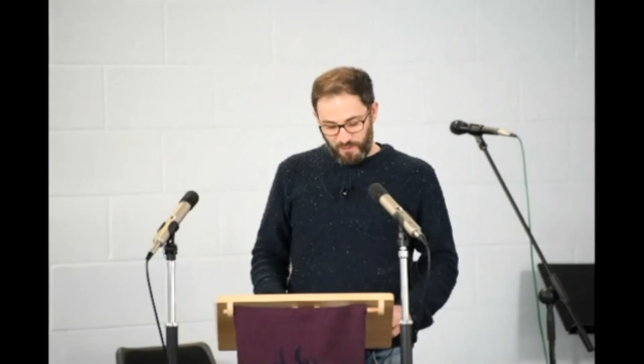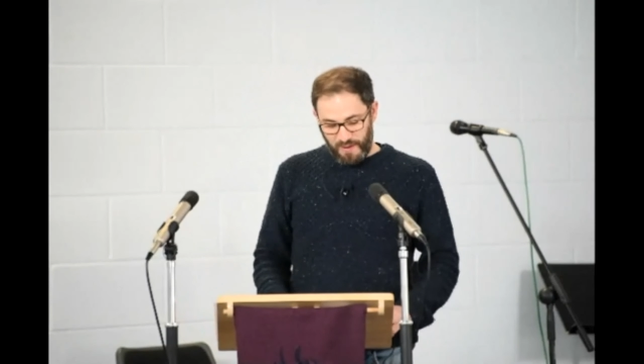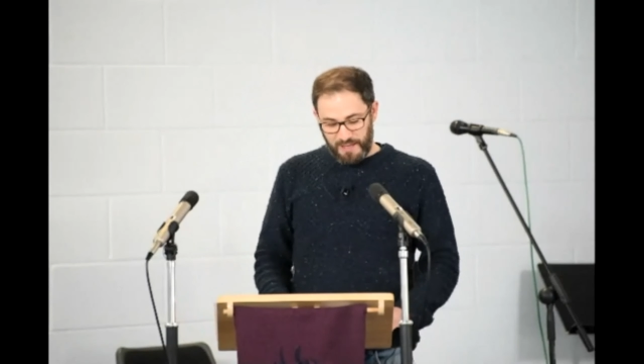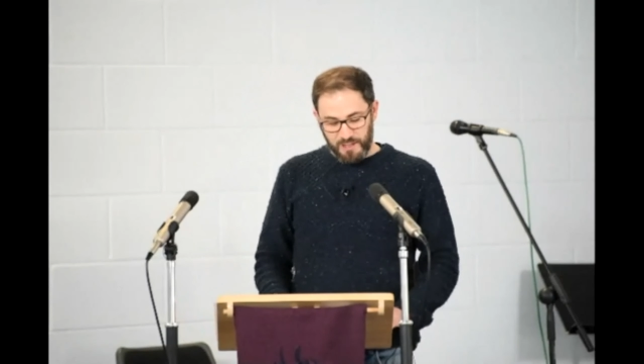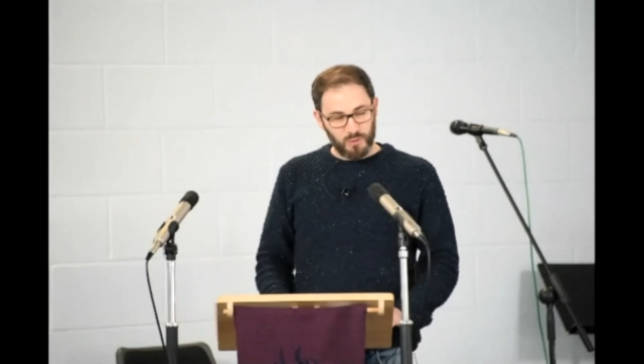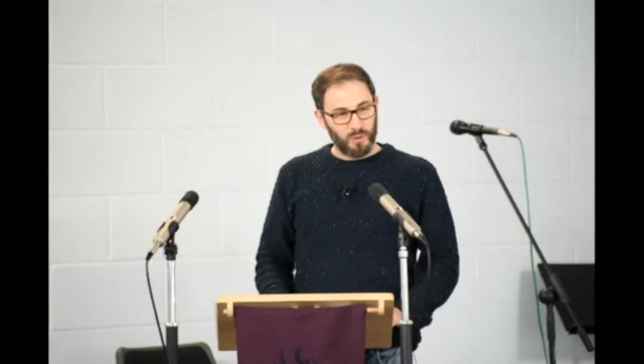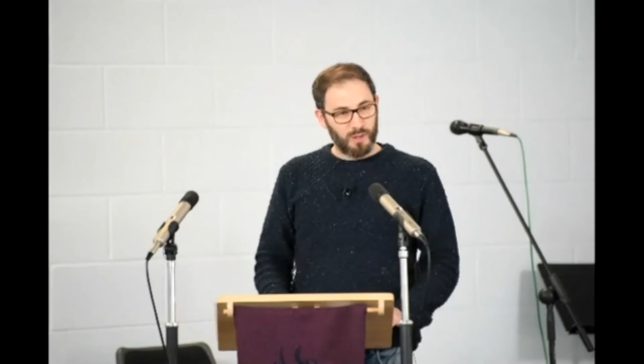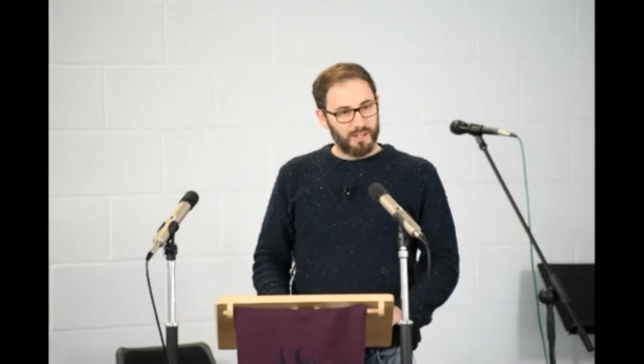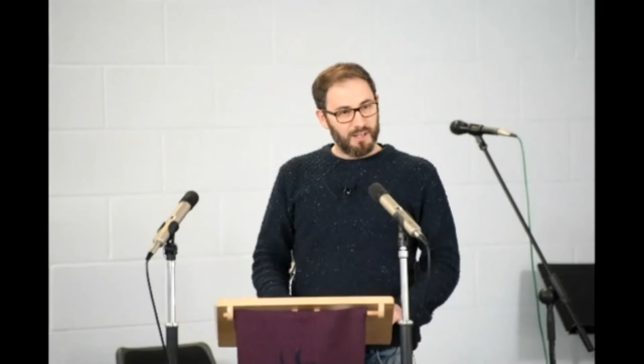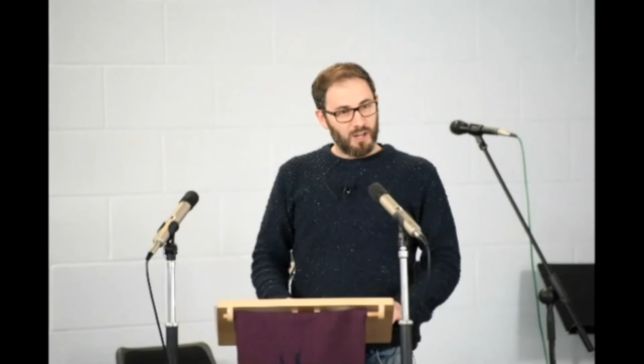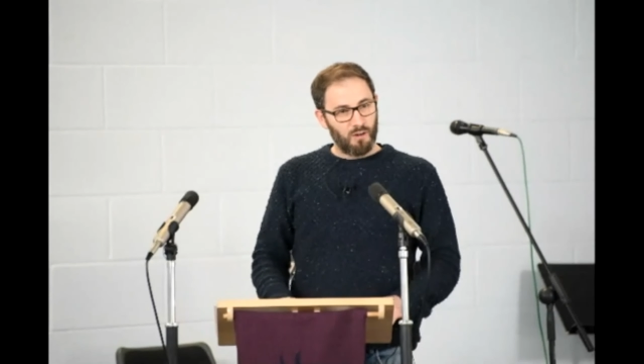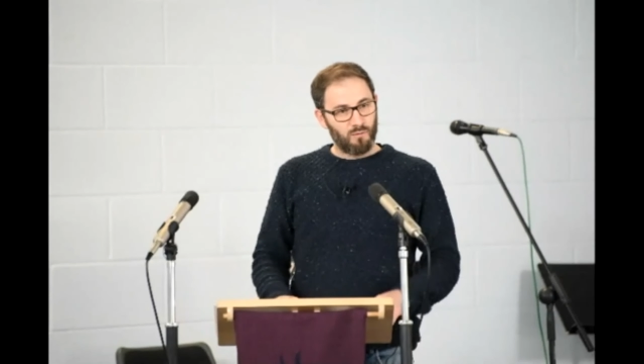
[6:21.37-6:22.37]
Ezra,
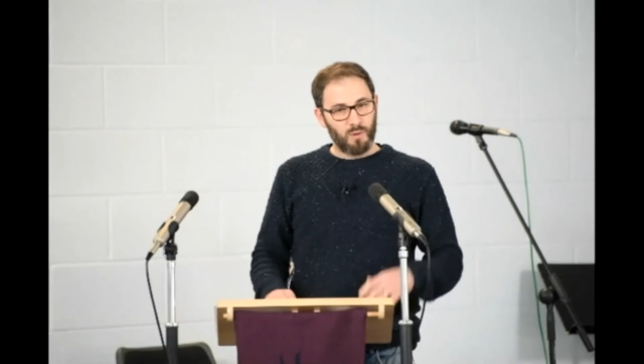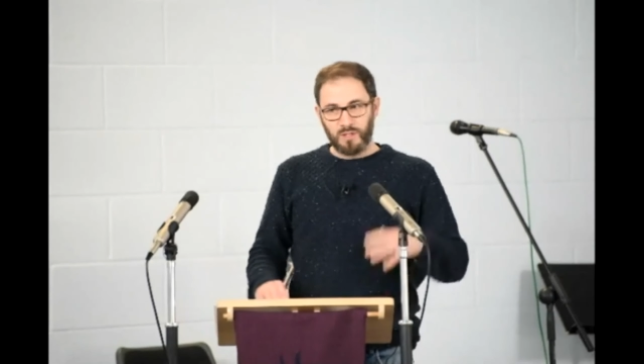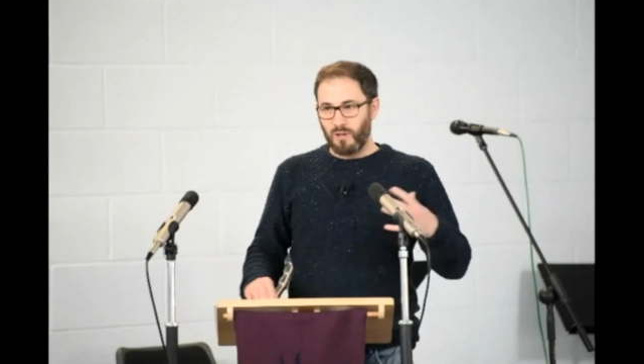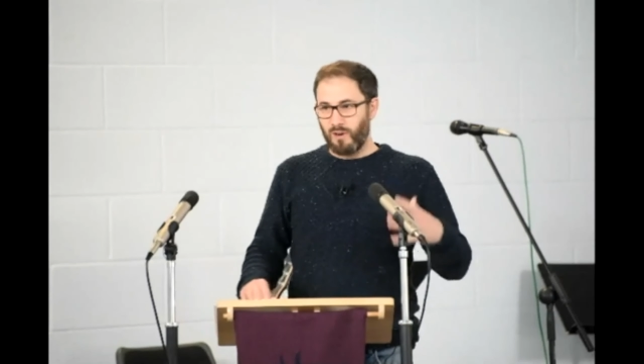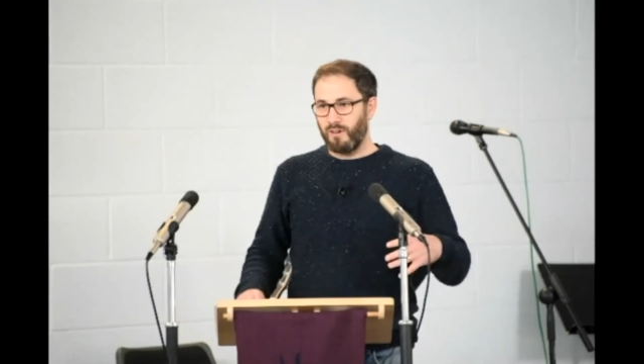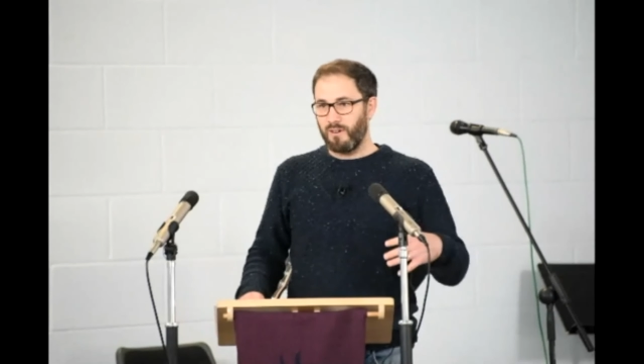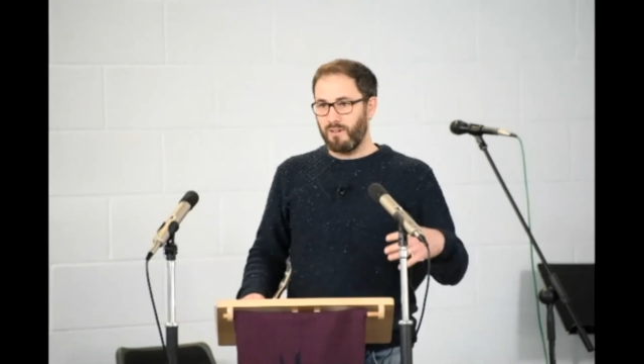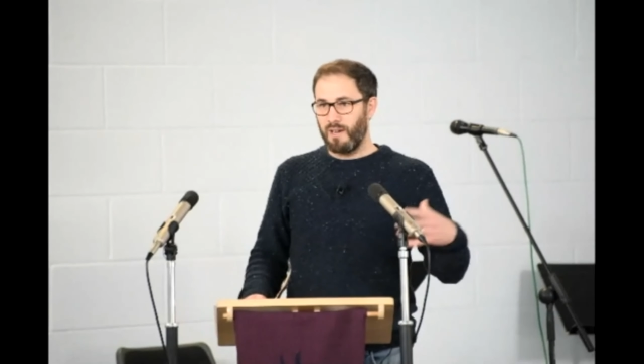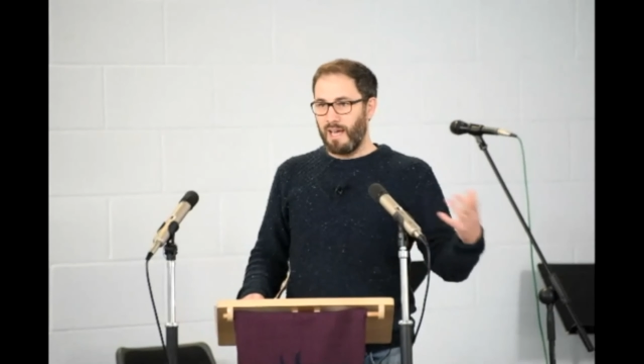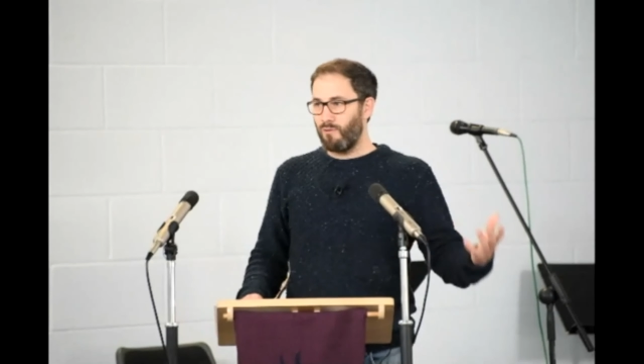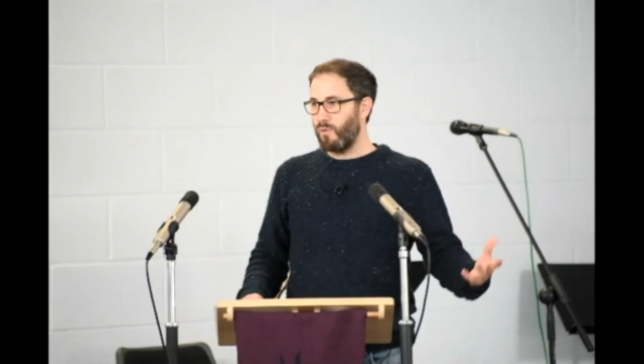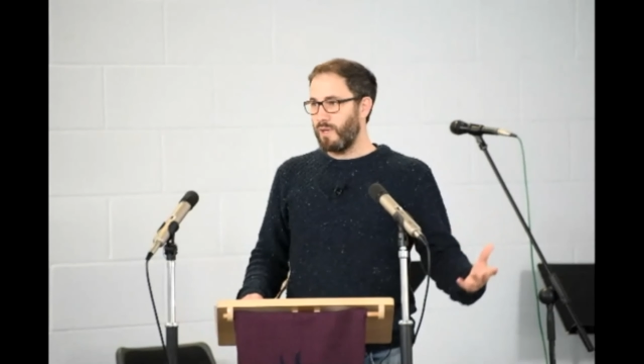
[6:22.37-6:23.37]
of return
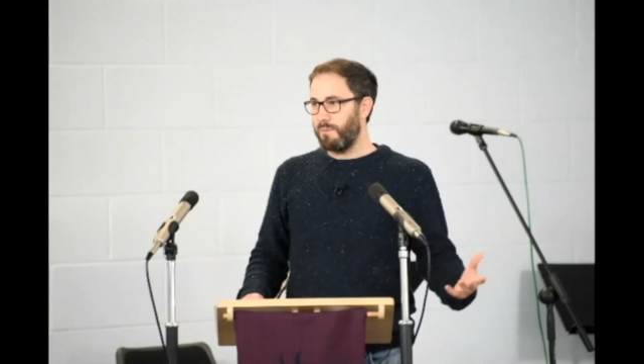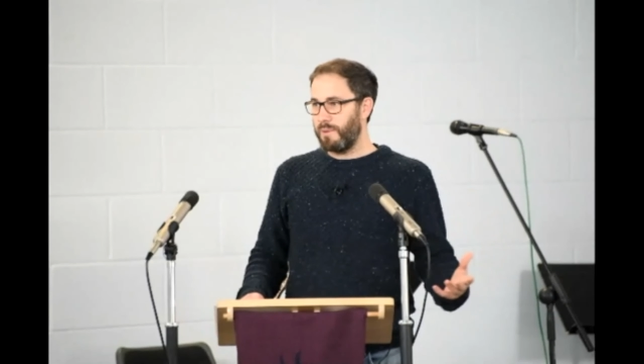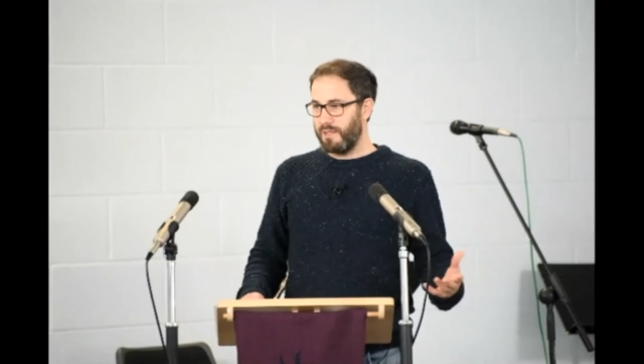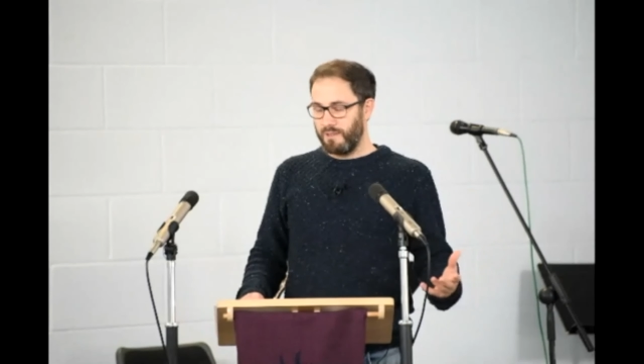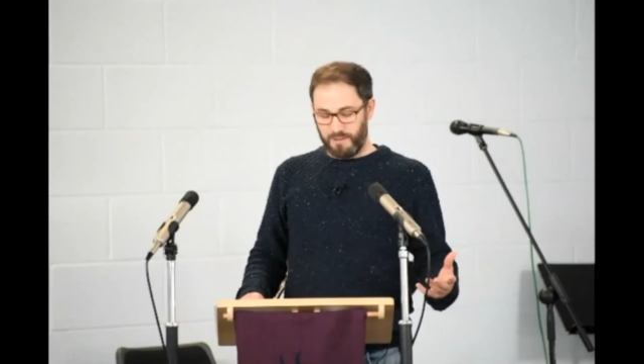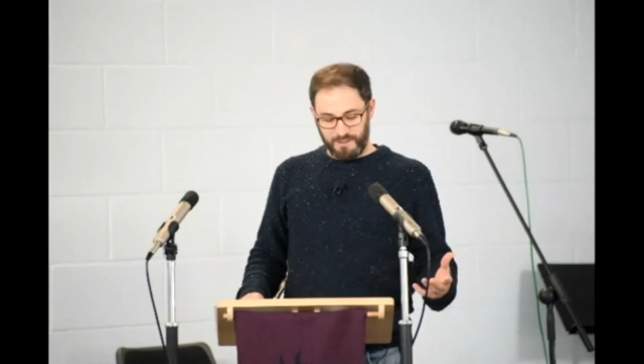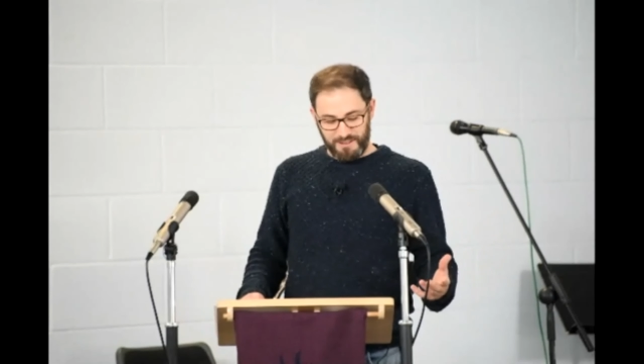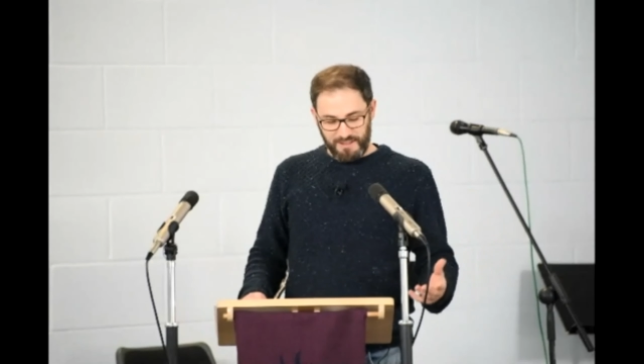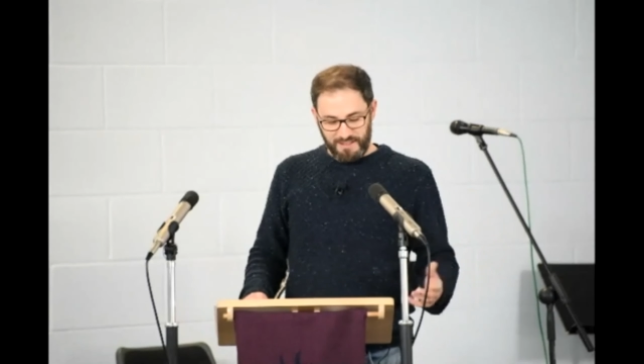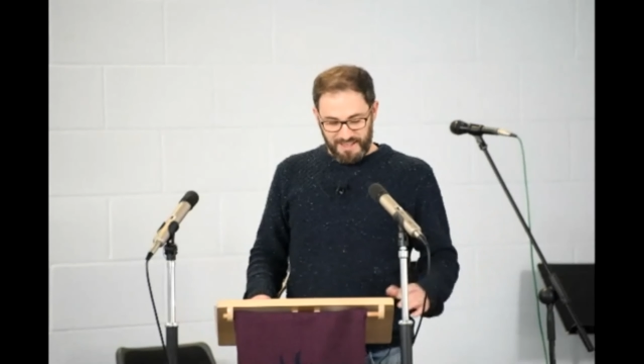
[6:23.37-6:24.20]
and rebuild.